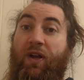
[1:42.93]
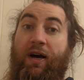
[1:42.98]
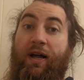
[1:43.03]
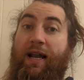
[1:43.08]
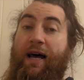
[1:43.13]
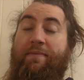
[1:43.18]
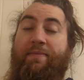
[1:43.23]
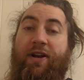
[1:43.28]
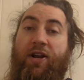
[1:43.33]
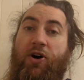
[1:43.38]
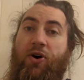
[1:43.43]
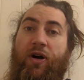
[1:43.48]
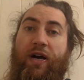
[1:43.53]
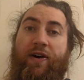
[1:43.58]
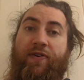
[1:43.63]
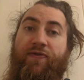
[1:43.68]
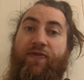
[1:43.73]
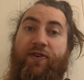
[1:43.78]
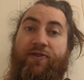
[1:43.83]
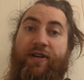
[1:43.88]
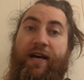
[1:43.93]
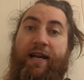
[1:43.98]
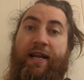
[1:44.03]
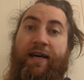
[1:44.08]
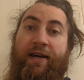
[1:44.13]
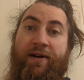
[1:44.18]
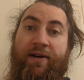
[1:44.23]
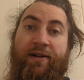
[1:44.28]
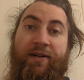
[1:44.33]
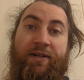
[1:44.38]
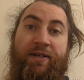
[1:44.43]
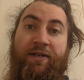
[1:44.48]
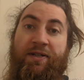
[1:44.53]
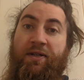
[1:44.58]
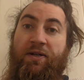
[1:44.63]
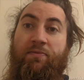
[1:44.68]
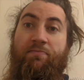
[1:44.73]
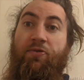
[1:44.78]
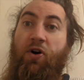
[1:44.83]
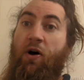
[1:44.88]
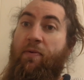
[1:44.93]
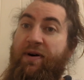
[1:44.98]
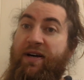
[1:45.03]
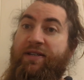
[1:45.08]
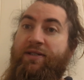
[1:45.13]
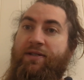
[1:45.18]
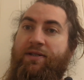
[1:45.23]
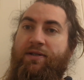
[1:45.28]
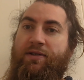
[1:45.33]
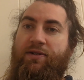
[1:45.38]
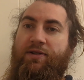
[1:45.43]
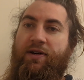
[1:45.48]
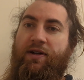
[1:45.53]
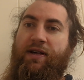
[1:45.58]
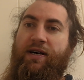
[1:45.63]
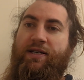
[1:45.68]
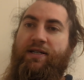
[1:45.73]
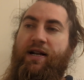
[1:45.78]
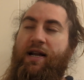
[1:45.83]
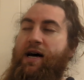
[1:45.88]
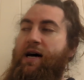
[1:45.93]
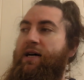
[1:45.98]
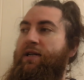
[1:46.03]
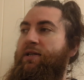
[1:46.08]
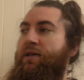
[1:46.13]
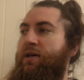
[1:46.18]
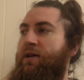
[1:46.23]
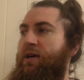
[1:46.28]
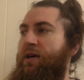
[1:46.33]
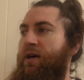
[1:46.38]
let me know if there's any promise to this lad.